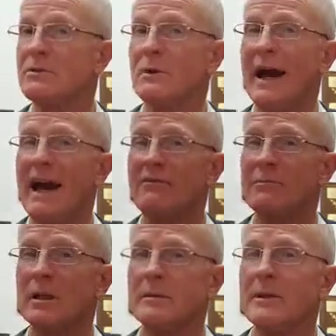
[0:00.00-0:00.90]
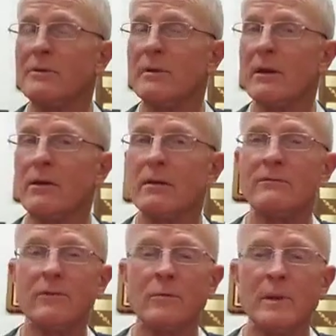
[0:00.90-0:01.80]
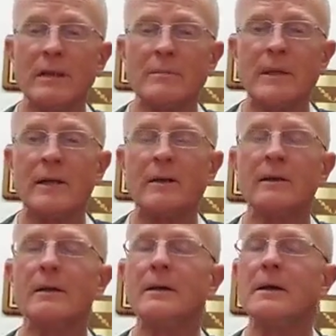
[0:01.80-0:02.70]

to a 0.5 millimeter rather than a full millimeter,